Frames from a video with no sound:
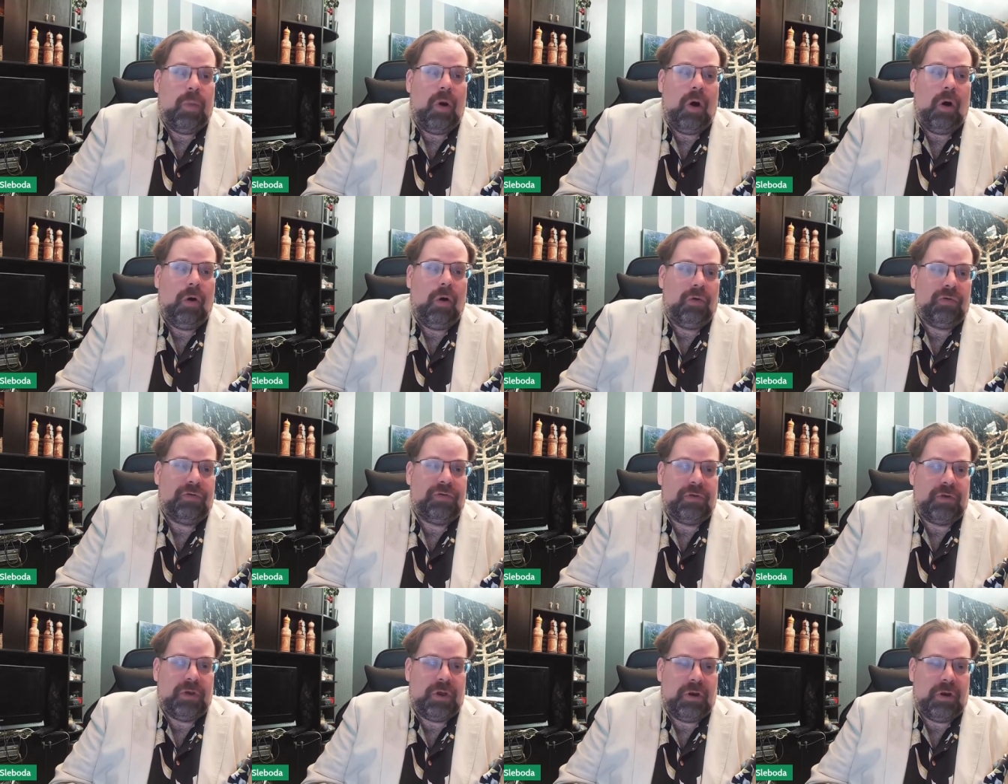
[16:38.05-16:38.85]

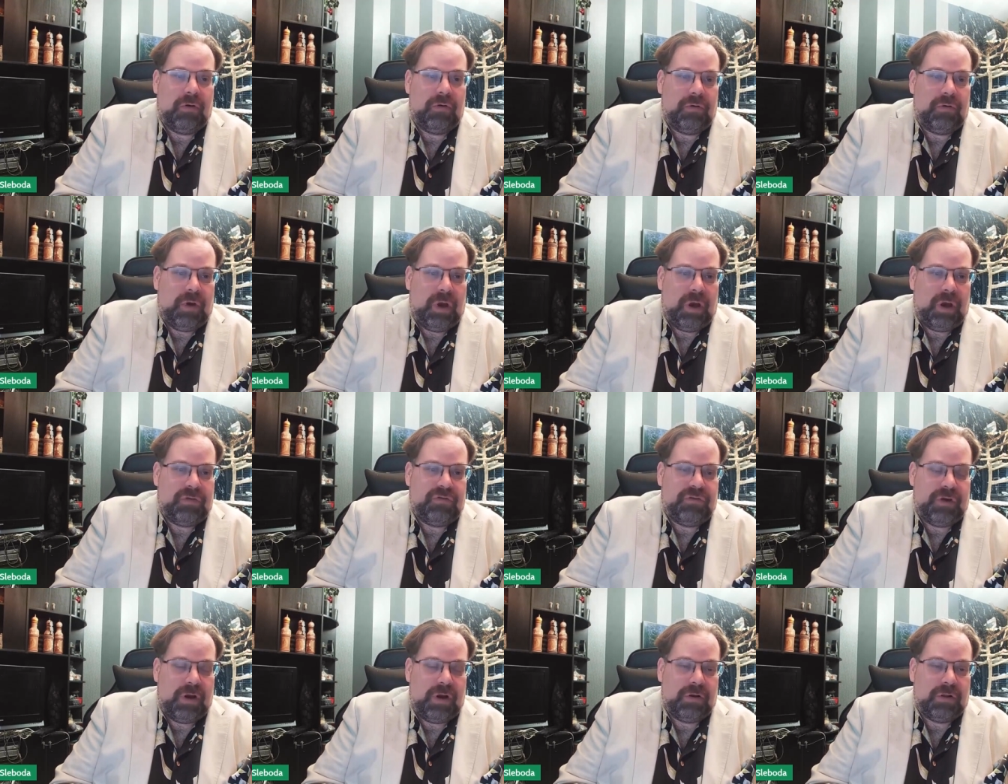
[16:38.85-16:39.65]
polls, you know, uh,
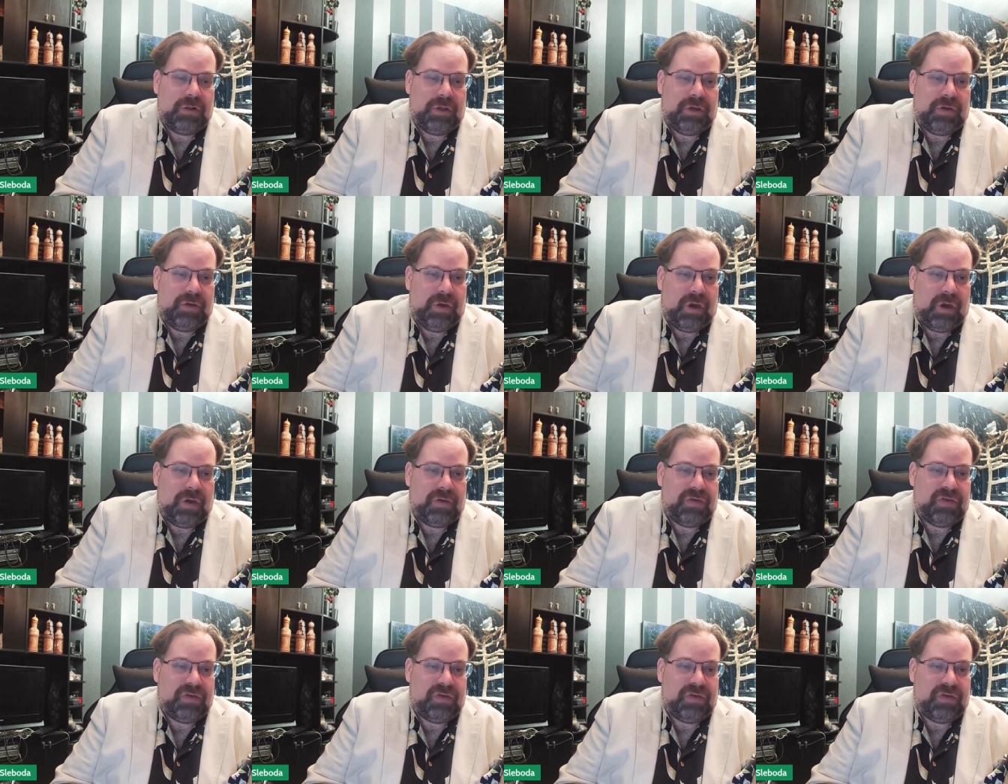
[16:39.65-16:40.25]
generally uh,